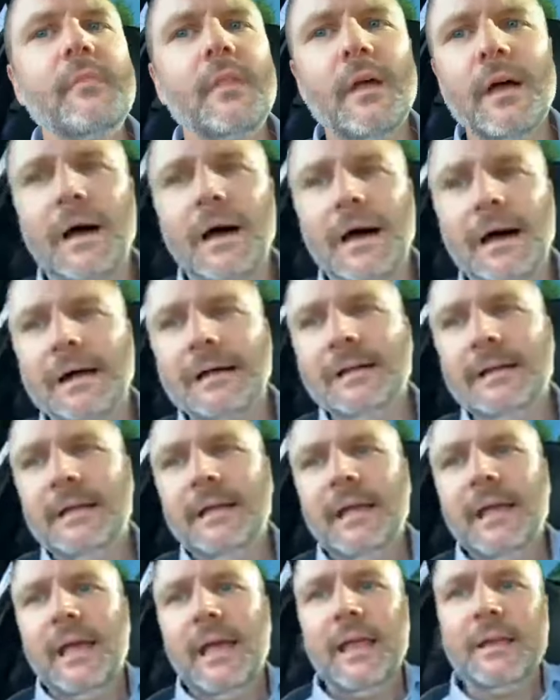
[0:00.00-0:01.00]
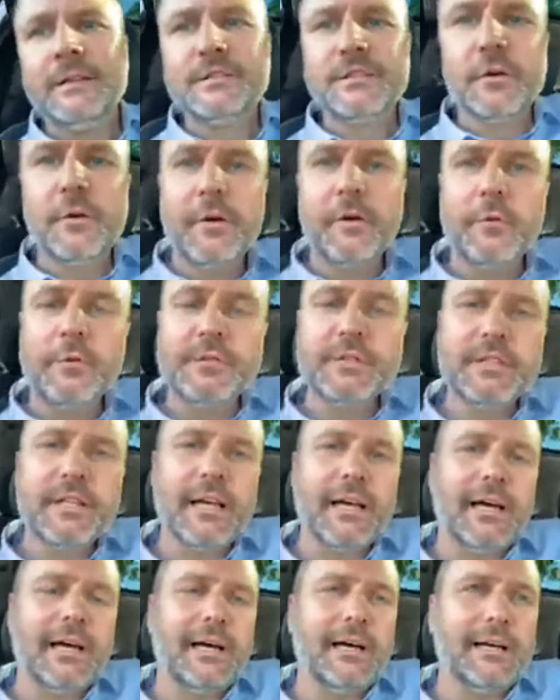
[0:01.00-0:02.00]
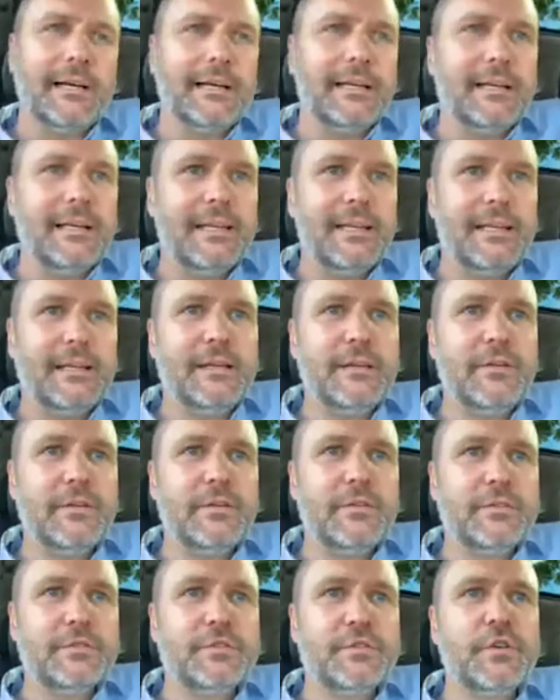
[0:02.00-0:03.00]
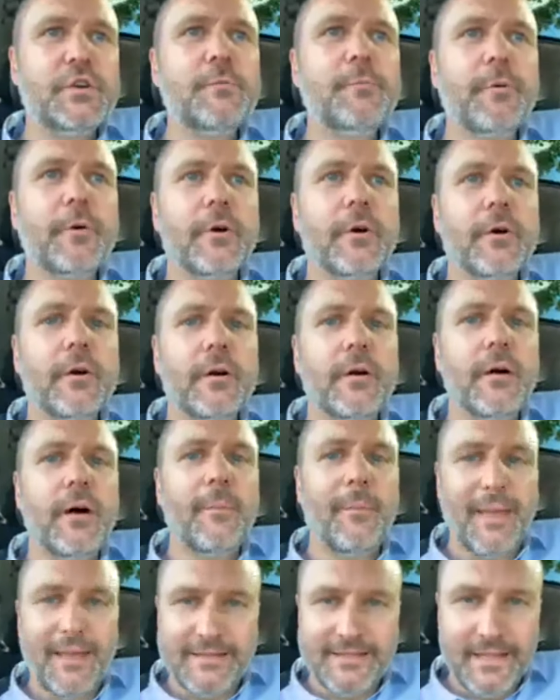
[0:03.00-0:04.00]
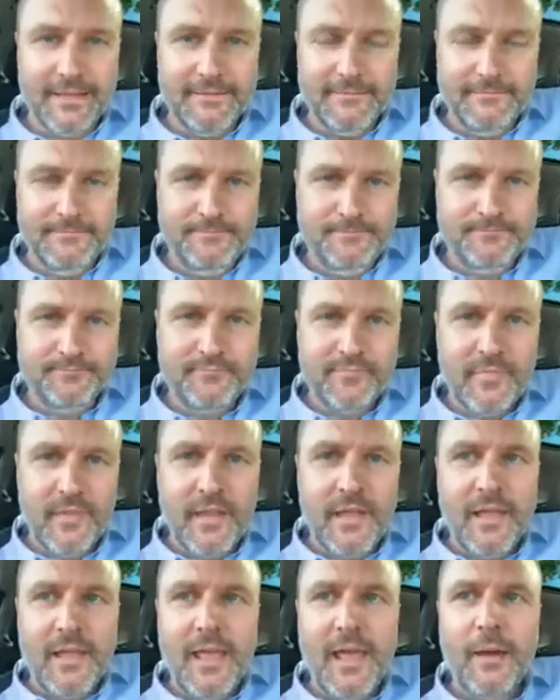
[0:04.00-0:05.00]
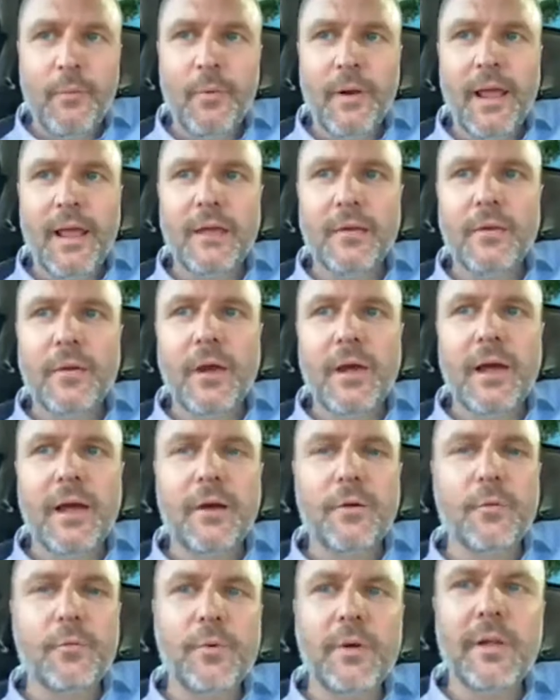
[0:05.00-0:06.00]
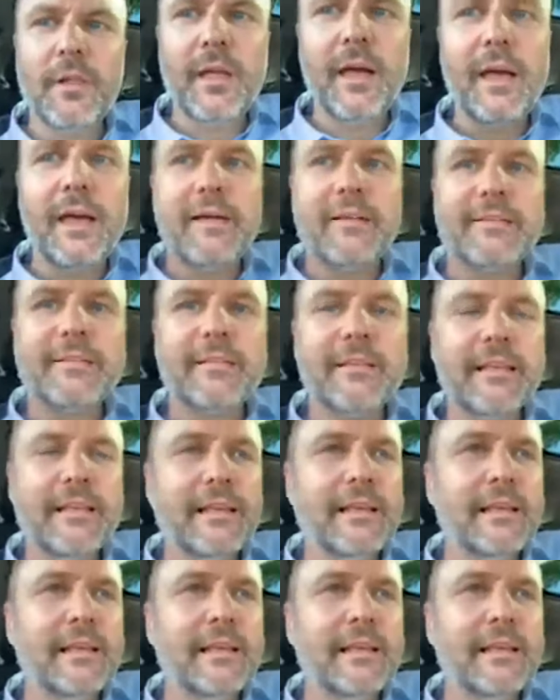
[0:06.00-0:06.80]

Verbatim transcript: Uh, and so it was uh, super amazing and what I uh, realized